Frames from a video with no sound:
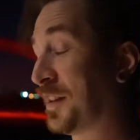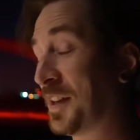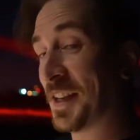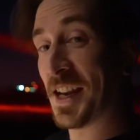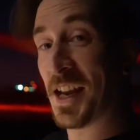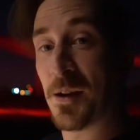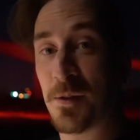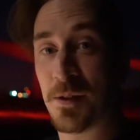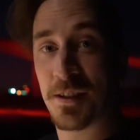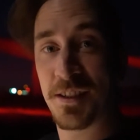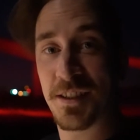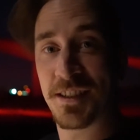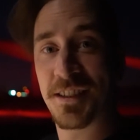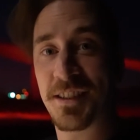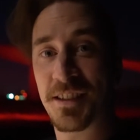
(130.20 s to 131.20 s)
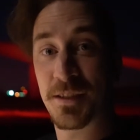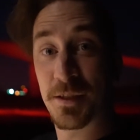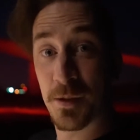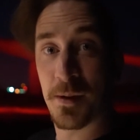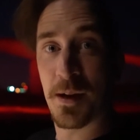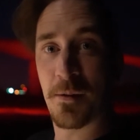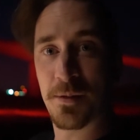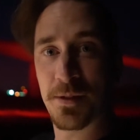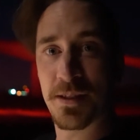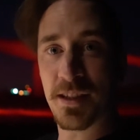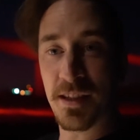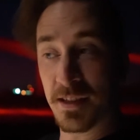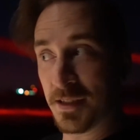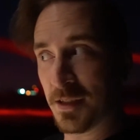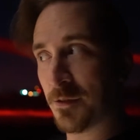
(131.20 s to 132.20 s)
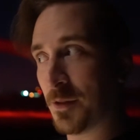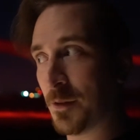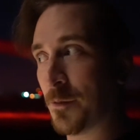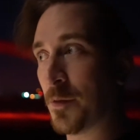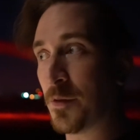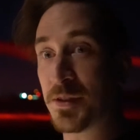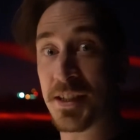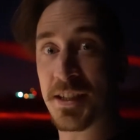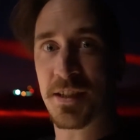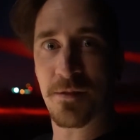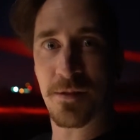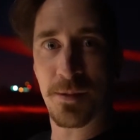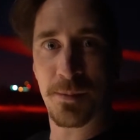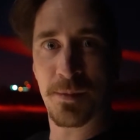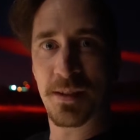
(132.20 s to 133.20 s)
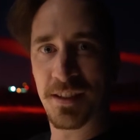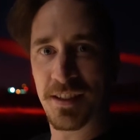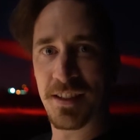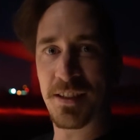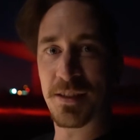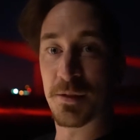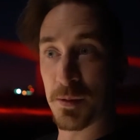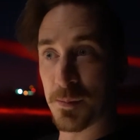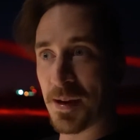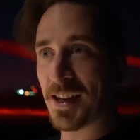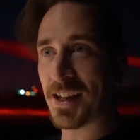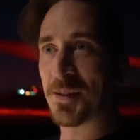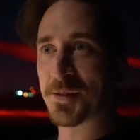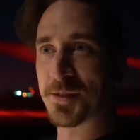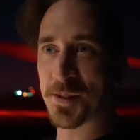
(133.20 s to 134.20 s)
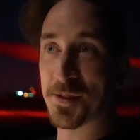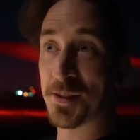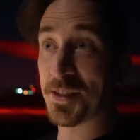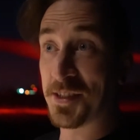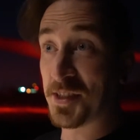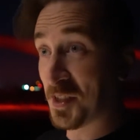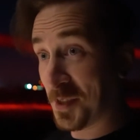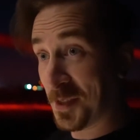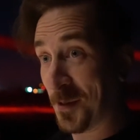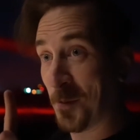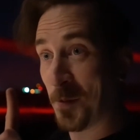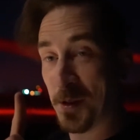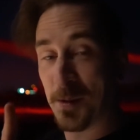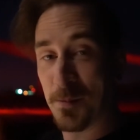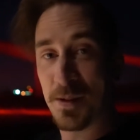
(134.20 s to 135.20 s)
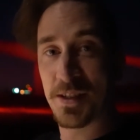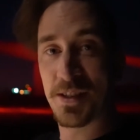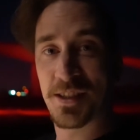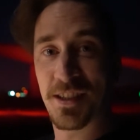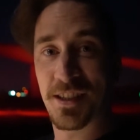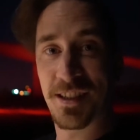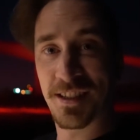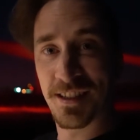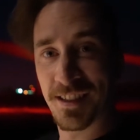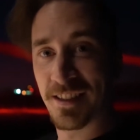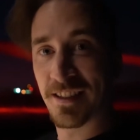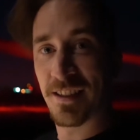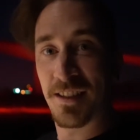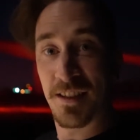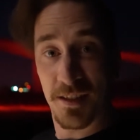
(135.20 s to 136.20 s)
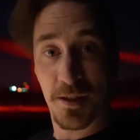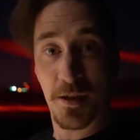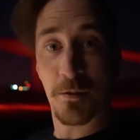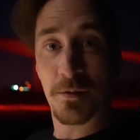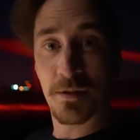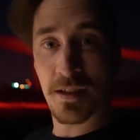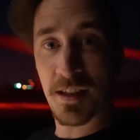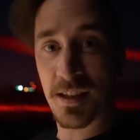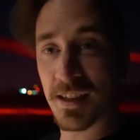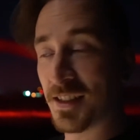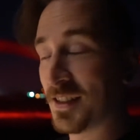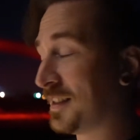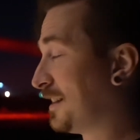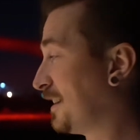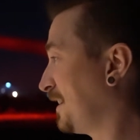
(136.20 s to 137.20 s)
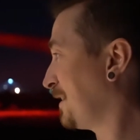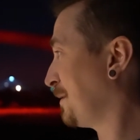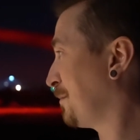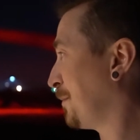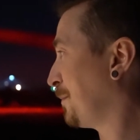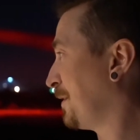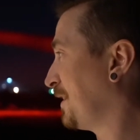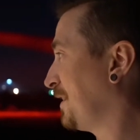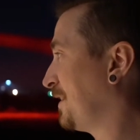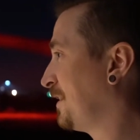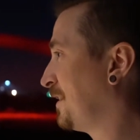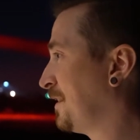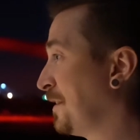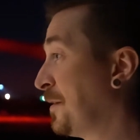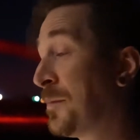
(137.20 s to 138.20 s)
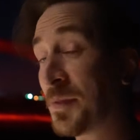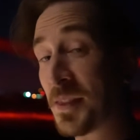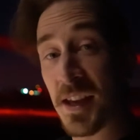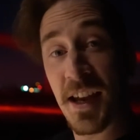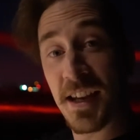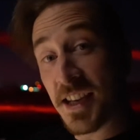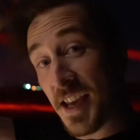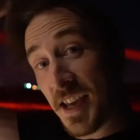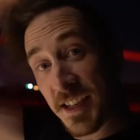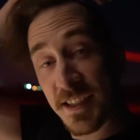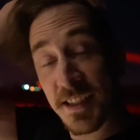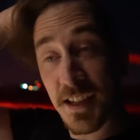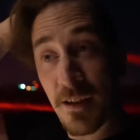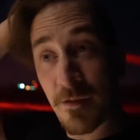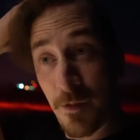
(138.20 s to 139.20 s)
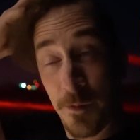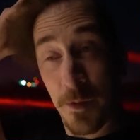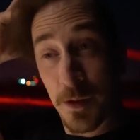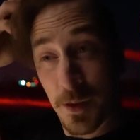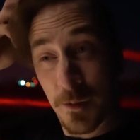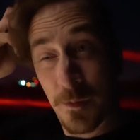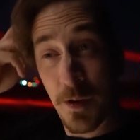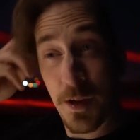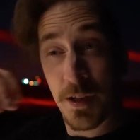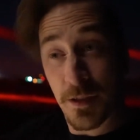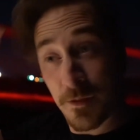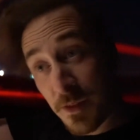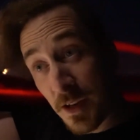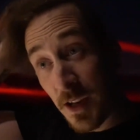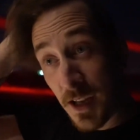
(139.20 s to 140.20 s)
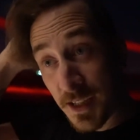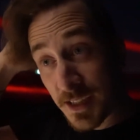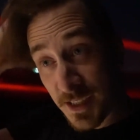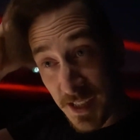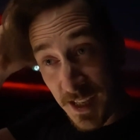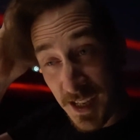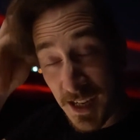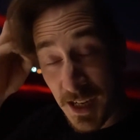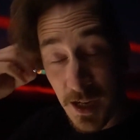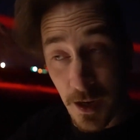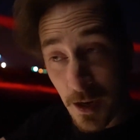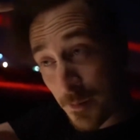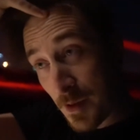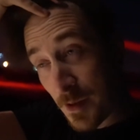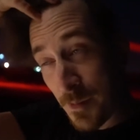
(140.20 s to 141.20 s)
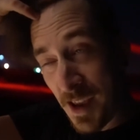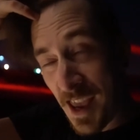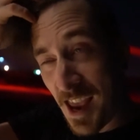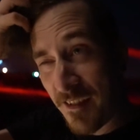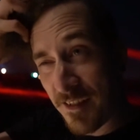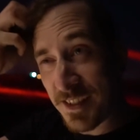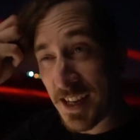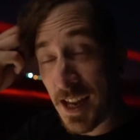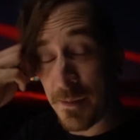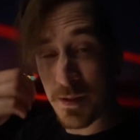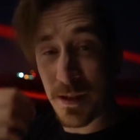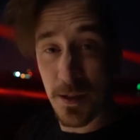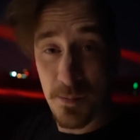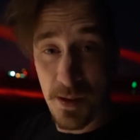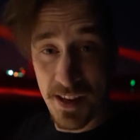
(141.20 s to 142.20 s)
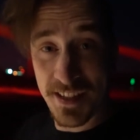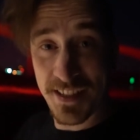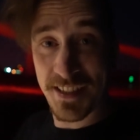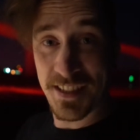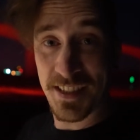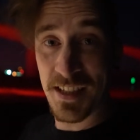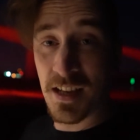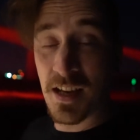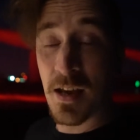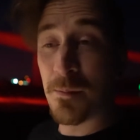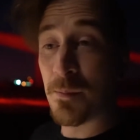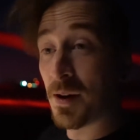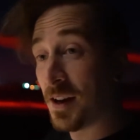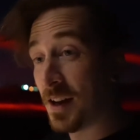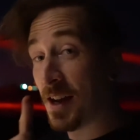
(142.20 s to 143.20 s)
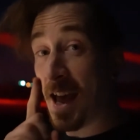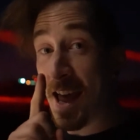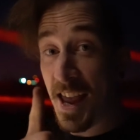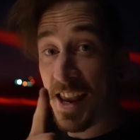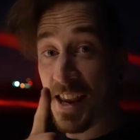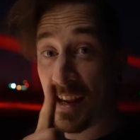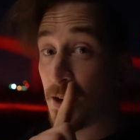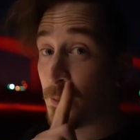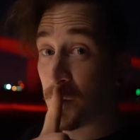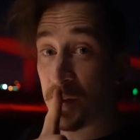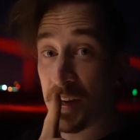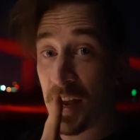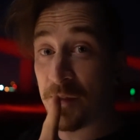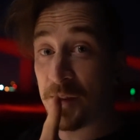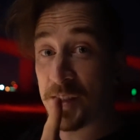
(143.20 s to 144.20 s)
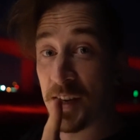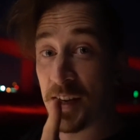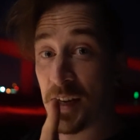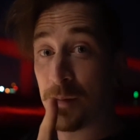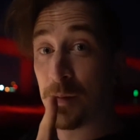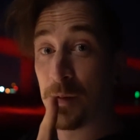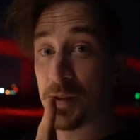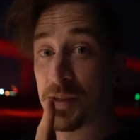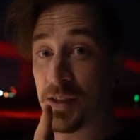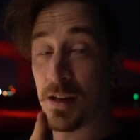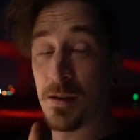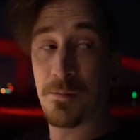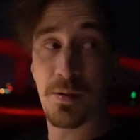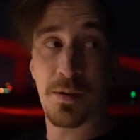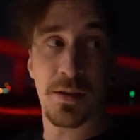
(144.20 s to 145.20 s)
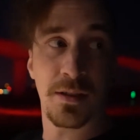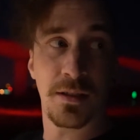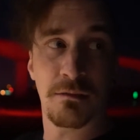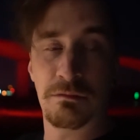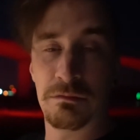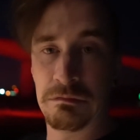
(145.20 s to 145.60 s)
like an hour, 2 hours, and there's 3 or 4 or 6 of them. So all the man hours that gone into just that one image. It's cool. I like it. I like it done properly. And yes, I've reviewed the footage of the last thing, and I know my hair is an absolute mess. But A, I'm not going to have it tied up all the time because,